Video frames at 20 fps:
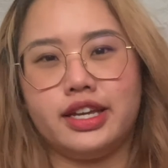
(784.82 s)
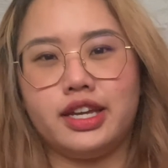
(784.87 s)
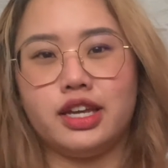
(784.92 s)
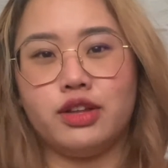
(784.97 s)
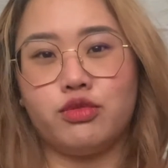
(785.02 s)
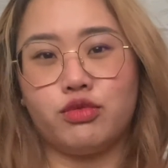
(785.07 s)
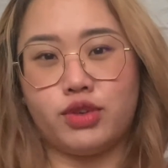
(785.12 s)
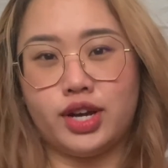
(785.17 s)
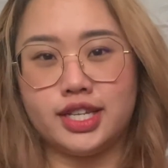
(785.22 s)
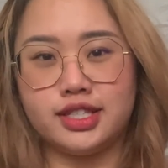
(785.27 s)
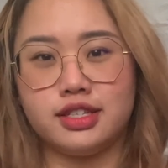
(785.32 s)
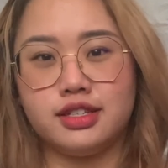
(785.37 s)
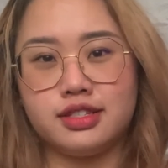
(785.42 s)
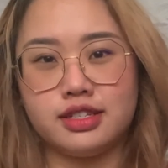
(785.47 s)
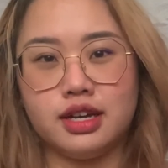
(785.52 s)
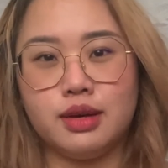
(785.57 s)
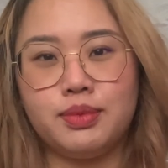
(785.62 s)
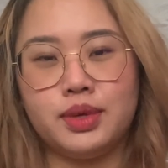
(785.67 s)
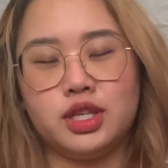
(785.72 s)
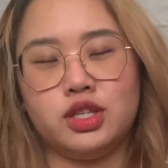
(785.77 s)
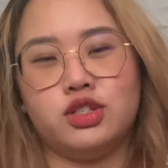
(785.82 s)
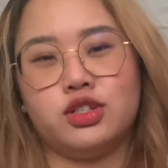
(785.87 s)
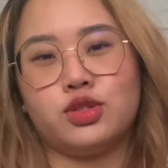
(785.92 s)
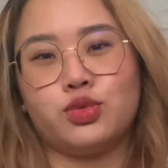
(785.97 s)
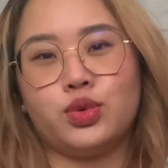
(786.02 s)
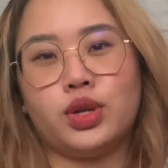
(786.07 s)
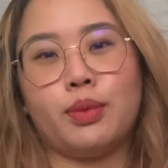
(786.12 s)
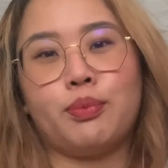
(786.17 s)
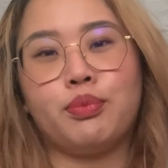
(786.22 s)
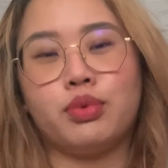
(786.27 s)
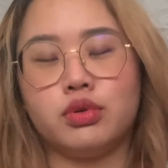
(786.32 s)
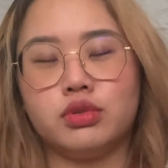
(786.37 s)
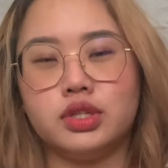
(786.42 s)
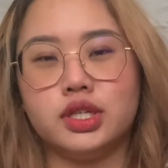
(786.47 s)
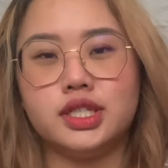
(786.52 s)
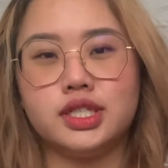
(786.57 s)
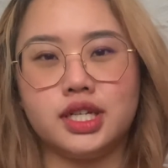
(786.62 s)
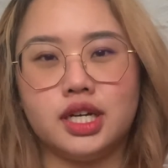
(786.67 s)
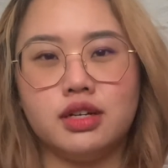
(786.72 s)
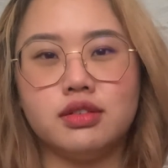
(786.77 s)
it rises up and you just want to pull
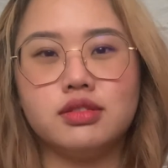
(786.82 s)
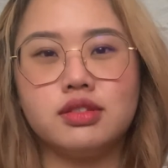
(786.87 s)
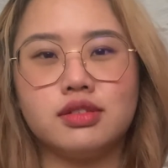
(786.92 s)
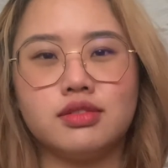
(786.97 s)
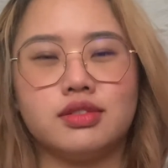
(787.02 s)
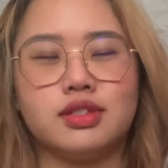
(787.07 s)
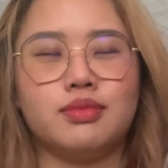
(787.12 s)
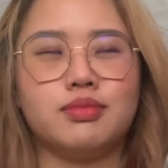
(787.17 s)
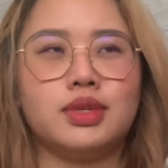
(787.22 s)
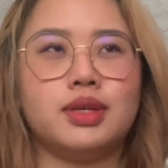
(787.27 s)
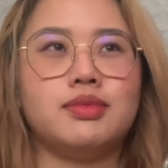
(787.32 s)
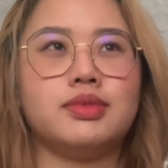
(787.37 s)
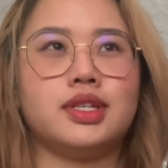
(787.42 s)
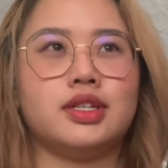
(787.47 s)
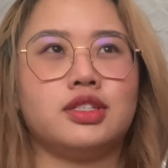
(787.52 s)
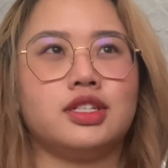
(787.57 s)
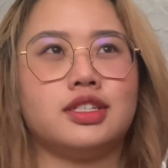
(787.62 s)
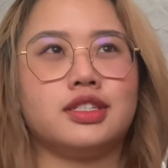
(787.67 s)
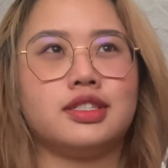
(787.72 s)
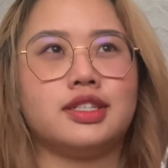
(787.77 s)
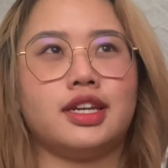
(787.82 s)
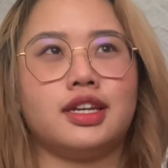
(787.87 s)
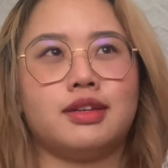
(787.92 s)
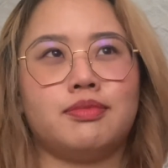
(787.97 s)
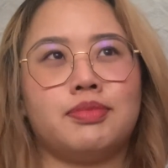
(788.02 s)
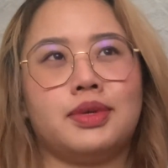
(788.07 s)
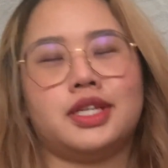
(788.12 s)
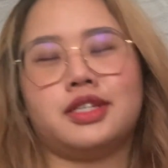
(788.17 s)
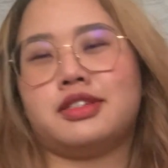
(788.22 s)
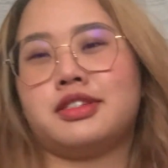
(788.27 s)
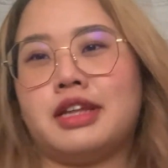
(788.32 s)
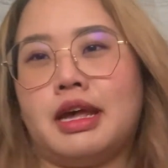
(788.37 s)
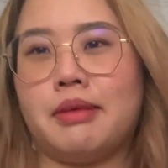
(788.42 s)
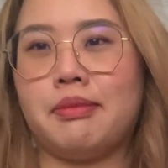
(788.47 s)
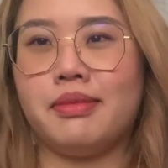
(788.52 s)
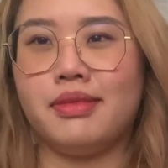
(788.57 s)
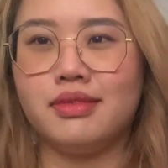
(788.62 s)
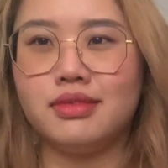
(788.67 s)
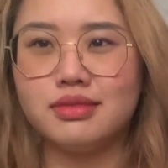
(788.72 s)
it down. So sometimes I just take a bigger step.